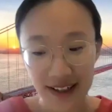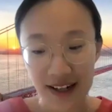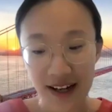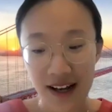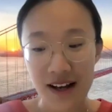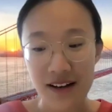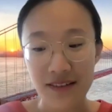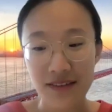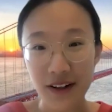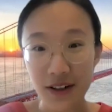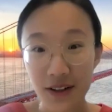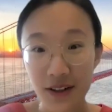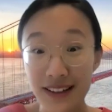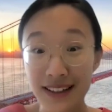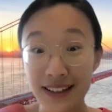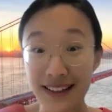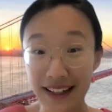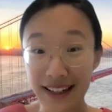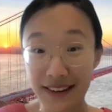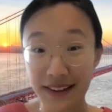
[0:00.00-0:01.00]
If I could
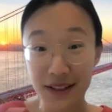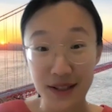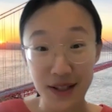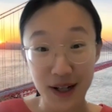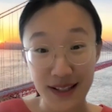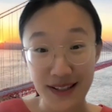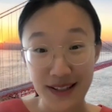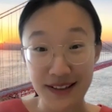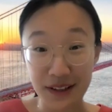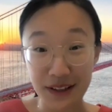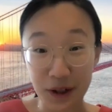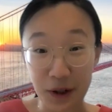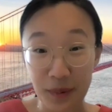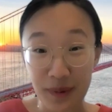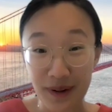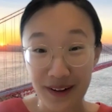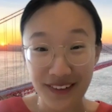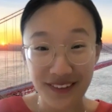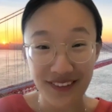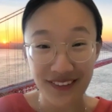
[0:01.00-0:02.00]
connect the dots a little
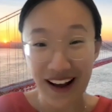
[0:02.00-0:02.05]
bit of